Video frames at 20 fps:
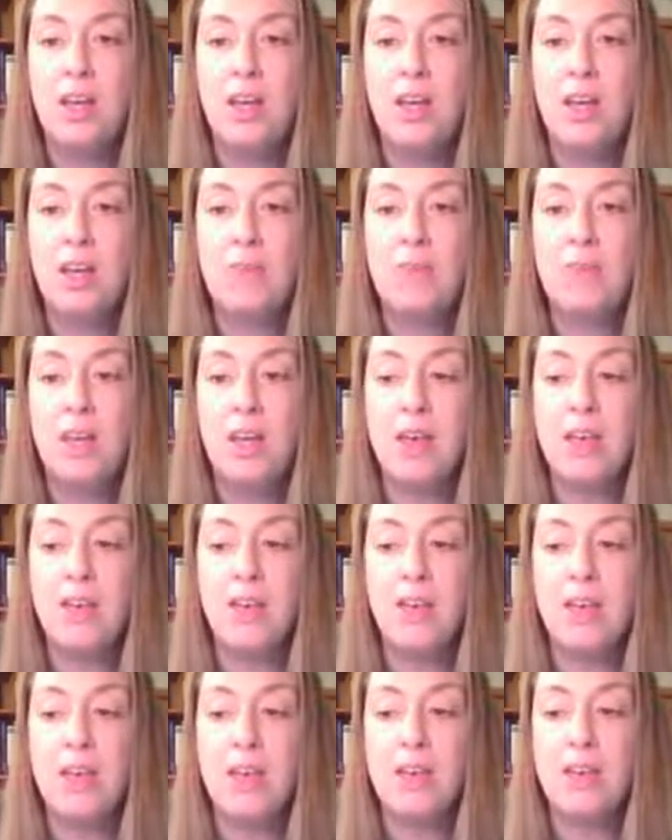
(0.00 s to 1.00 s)
The
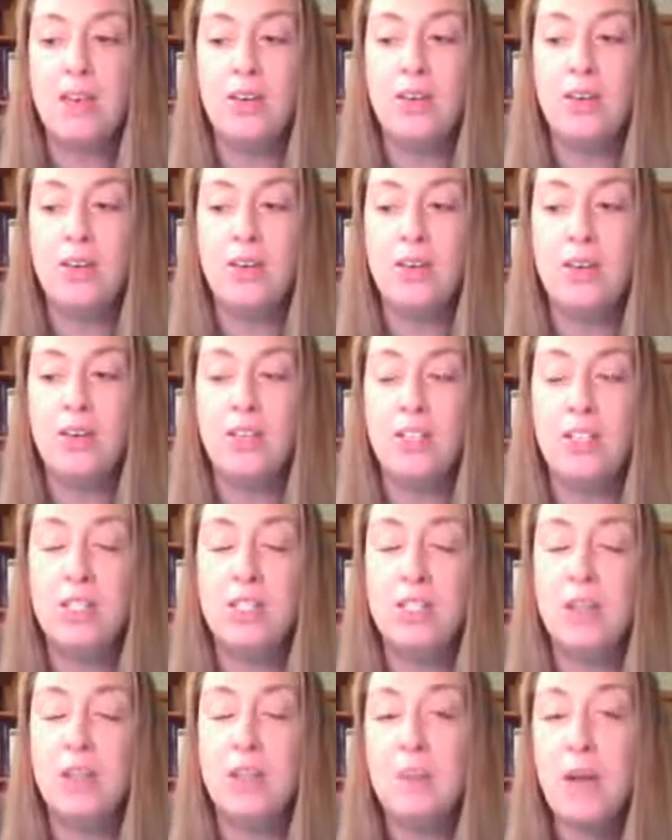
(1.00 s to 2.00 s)
other thing you can do is
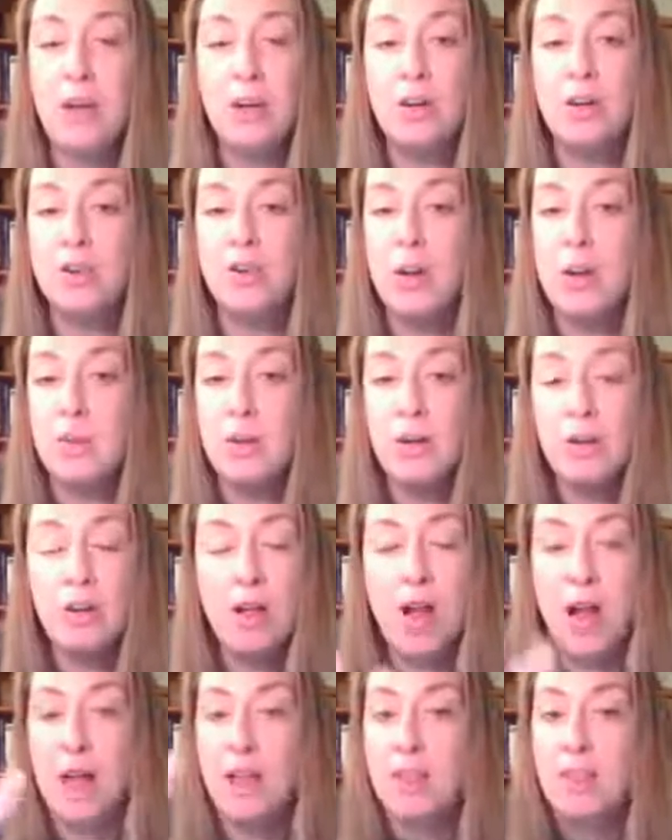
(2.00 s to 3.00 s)
just get a microfiber
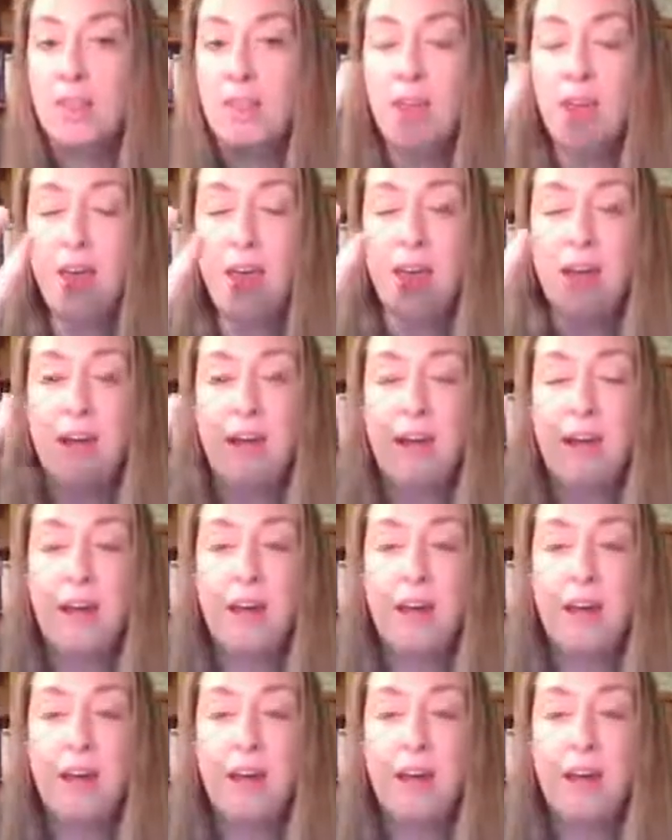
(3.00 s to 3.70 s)
cloth, and